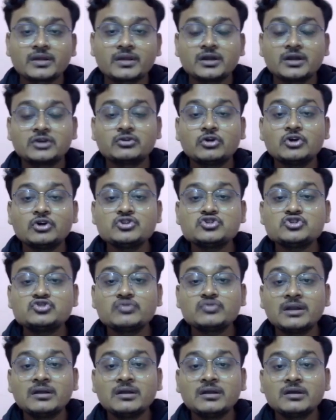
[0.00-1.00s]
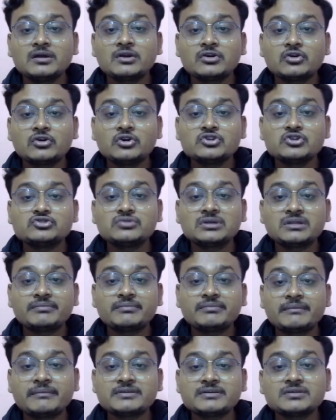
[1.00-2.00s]
Don Juan, the
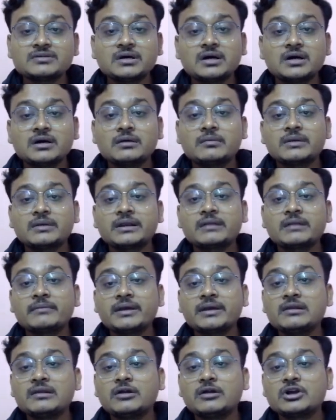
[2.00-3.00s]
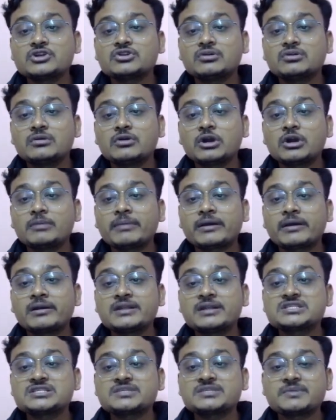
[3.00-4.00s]
famous written by Lord Byron,
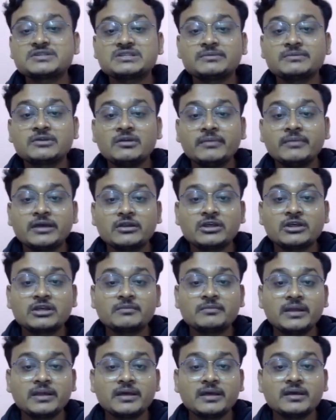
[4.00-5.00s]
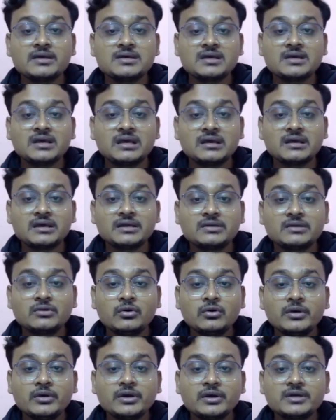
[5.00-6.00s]
is a specimen of heroic play.
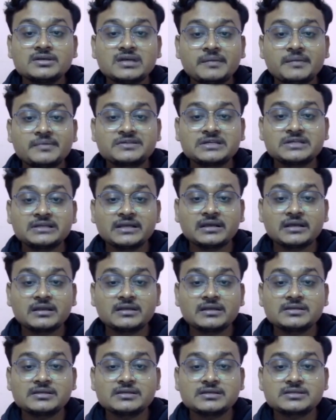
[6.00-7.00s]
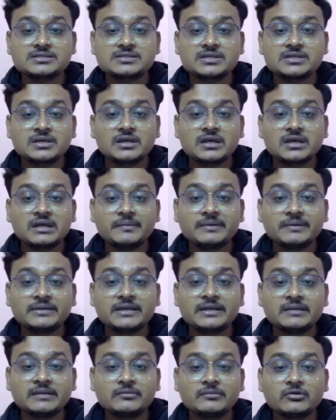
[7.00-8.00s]
No, epic satire, yes. Epic
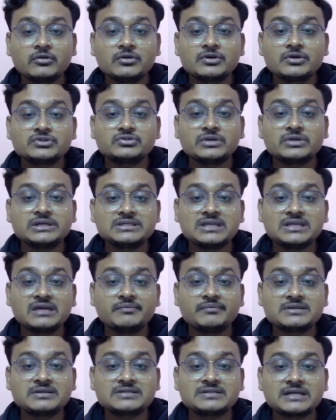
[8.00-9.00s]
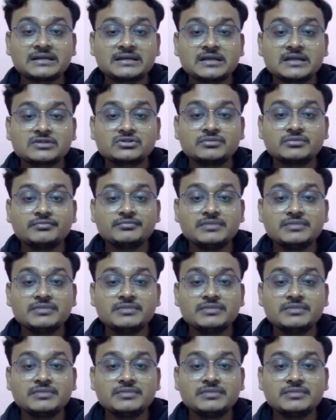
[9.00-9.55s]
narrative, no. So it is epic satire. So